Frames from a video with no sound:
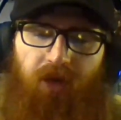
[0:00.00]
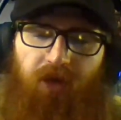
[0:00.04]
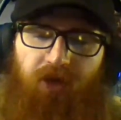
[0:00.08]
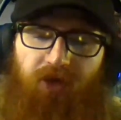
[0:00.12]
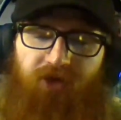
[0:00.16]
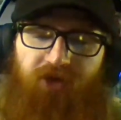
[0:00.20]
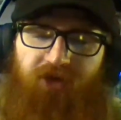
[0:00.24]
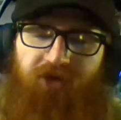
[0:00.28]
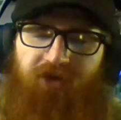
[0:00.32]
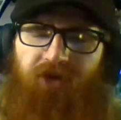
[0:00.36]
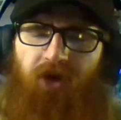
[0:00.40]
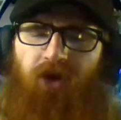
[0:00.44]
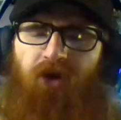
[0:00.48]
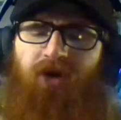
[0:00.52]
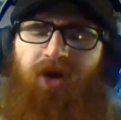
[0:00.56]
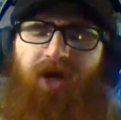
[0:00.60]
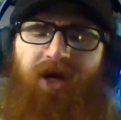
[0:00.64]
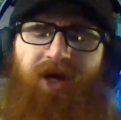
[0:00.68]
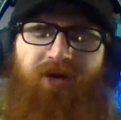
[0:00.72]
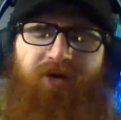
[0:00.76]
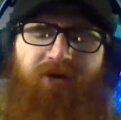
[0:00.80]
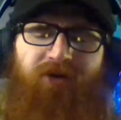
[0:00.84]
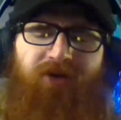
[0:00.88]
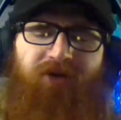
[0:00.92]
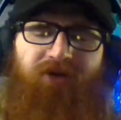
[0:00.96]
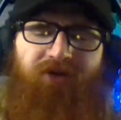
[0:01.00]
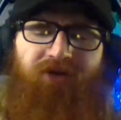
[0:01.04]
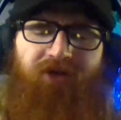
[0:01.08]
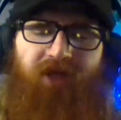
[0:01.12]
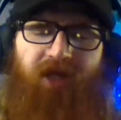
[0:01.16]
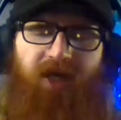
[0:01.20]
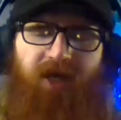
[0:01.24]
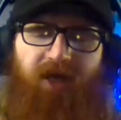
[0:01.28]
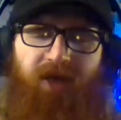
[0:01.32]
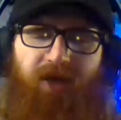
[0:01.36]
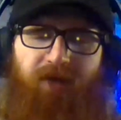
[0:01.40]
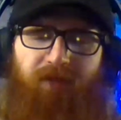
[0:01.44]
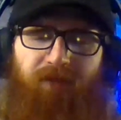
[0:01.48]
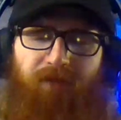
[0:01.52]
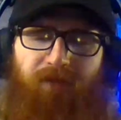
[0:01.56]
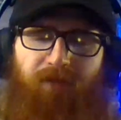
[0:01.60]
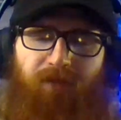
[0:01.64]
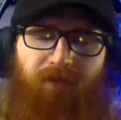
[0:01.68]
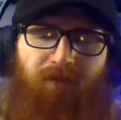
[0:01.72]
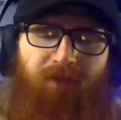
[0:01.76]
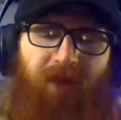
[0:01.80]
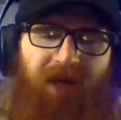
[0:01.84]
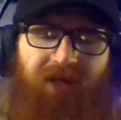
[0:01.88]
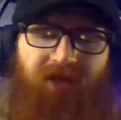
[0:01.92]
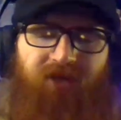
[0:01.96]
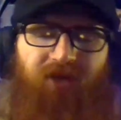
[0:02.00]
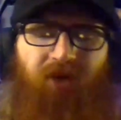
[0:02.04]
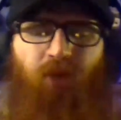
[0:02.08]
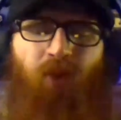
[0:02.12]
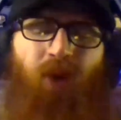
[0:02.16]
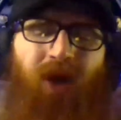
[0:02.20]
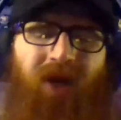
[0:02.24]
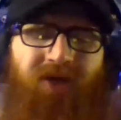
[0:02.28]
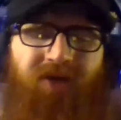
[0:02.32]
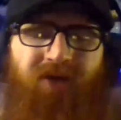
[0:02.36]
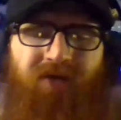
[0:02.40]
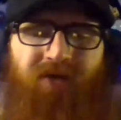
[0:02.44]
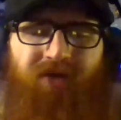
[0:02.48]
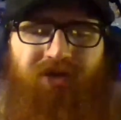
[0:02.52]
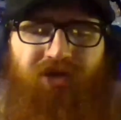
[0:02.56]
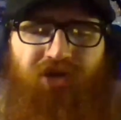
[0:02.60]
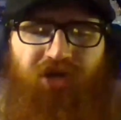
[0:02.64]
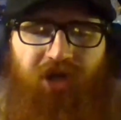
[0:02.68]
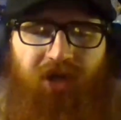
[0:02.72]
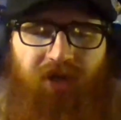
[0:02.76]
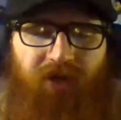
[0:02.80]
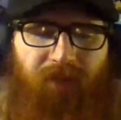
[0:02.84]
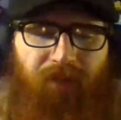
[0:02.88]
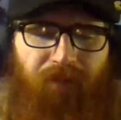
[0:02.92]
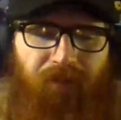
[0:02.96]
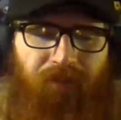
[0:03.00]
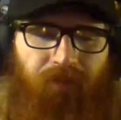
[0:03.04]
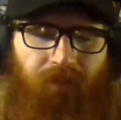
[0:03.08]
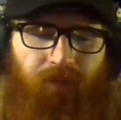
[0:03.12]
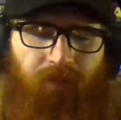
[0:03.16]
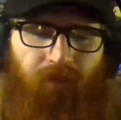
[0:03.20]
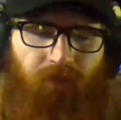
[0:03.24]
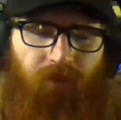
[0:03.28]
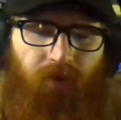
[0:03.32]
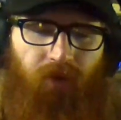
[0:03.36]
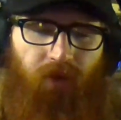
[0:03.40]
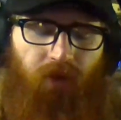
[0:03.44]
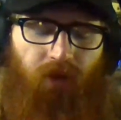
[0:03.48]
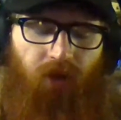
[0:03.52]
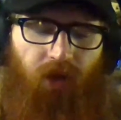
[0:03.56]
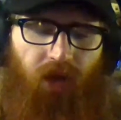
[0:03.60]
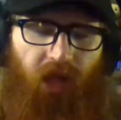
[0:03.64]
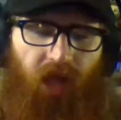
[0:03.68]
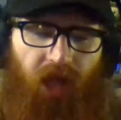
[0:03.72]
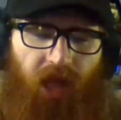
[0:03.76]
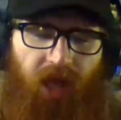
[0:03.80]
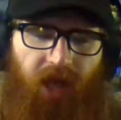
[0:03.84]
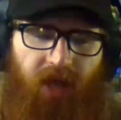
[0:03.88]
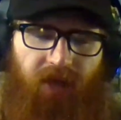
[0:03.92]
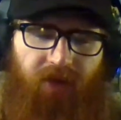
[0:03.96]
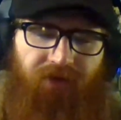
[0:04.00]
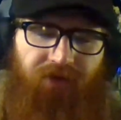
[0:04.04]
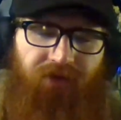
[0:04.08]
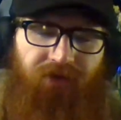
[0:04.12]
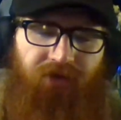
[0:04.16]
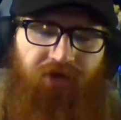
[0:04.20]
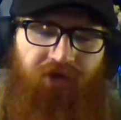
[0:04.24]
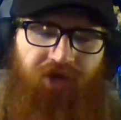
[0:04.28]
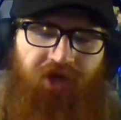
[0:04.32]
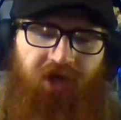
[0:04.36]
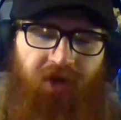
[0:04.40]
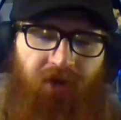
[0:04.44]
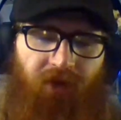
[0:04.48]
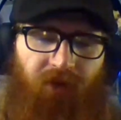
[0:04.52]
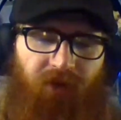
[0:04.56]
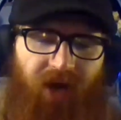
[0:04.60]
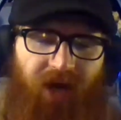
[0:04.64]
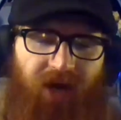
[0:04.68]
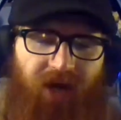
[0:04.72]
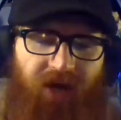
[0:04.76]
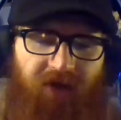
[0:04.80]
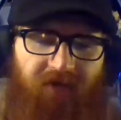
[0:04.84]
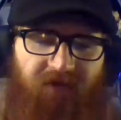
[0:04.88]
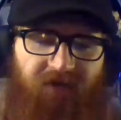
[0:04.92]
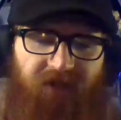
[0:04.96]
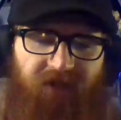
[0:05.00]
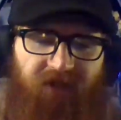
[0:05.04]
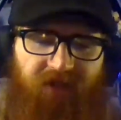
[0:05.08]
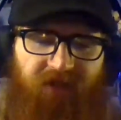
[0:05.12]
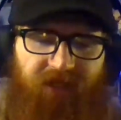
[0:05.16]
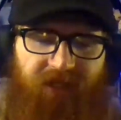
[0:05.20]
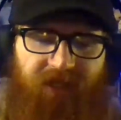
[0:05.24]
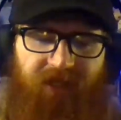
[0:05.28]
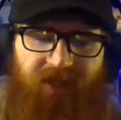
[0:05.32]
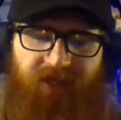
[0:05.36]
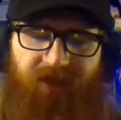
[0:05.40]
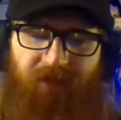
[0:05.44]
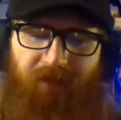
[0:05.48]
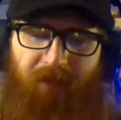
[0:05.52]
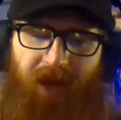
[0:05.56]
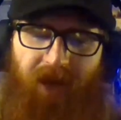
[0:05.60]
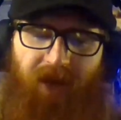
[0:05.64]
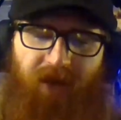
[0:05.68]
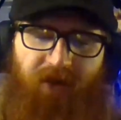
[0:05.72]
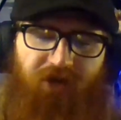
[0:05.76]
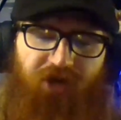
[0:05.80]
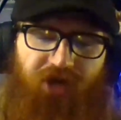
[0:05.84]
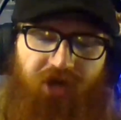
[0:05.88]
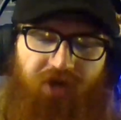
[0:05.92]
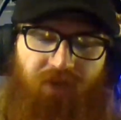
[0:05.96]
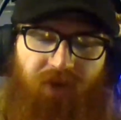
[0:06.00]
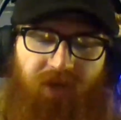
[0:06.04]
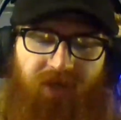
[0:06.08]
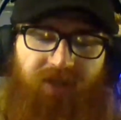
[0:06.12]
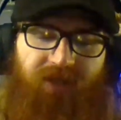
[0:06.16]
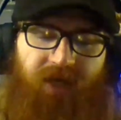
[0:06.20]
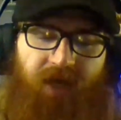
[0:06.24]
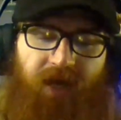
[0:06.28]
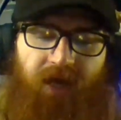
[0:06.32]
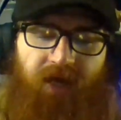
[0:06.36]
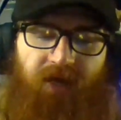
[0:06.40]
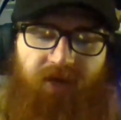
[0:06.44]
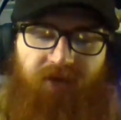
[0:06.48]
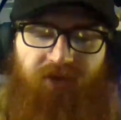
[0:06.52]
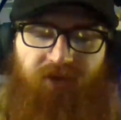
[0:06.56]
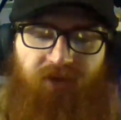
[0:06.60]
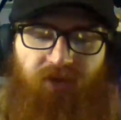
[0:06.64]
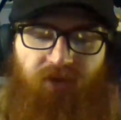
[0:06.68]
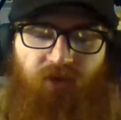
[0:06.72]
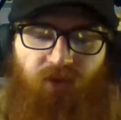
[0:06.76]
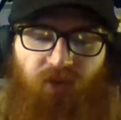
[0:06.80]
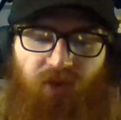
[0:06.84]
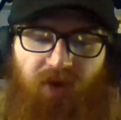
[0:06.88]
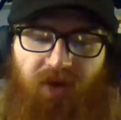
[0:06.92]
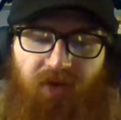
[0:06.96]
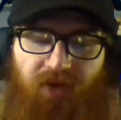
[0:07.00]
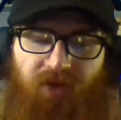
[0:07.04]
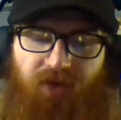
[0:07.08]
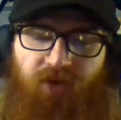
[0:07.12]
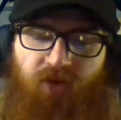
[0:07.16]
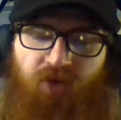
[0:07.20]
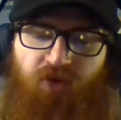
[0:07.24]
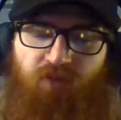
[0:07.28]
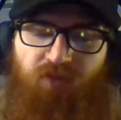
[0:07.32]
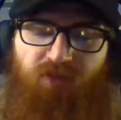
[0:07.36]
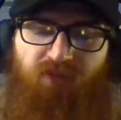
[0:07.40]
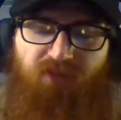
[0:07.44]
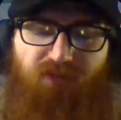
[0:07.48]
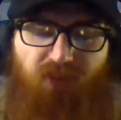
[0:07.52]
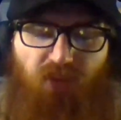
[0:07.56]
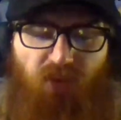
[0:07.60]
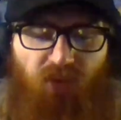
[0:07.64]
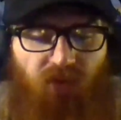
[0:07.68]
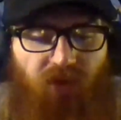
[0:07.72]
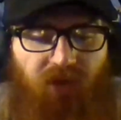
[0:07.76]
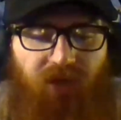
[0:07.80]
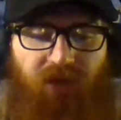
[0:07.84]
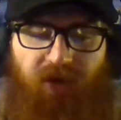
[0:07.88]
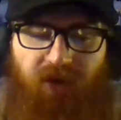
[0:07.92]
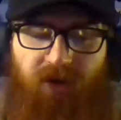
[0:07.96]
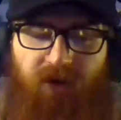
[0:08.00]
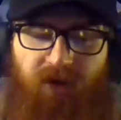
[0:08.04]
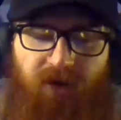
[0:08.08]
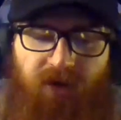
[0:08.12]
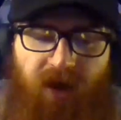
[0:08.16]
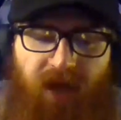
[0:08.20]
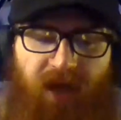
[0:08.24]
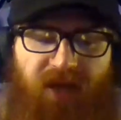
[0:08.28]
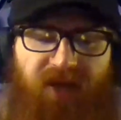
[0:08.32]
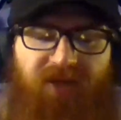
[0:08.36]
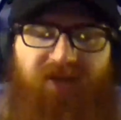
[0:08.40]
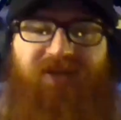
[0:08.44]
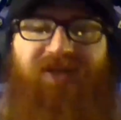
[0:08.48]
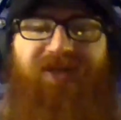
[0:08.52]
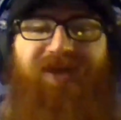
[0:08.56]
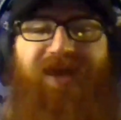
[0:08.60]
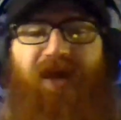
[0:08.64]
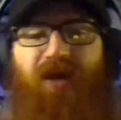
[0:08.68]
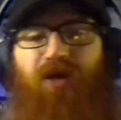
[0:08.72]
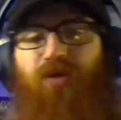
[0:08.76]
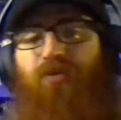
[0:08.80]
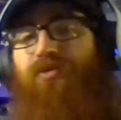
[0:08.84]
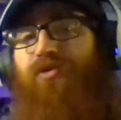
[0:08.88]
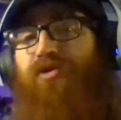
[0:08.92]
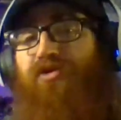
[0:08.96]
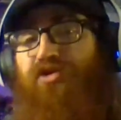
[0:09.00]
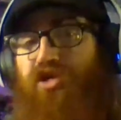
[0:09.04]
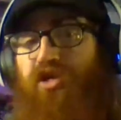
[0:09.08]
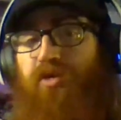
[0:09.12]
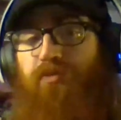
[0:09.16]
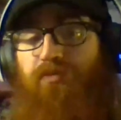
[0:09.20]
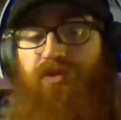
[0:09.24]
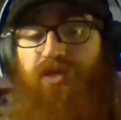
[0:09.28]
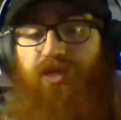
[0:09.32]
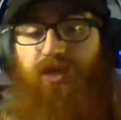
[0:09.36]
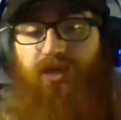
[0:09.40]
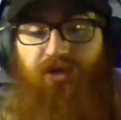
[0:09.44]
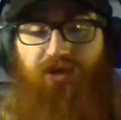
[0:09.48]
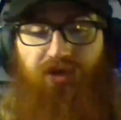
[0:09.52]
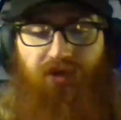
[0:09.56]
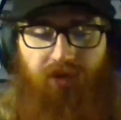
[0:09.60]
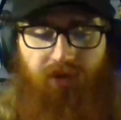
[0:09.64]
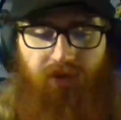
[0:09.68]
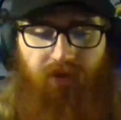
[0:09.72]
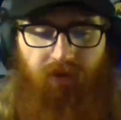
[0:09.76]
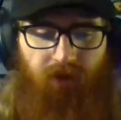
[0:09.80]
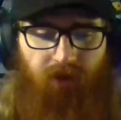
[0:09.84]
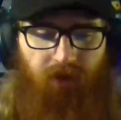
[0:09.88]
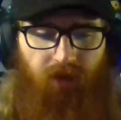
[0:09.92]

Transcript: Star enters and makes her way to the gym. And she arrives and sees a man she went to high school with who bullied her and is now the gym teacher.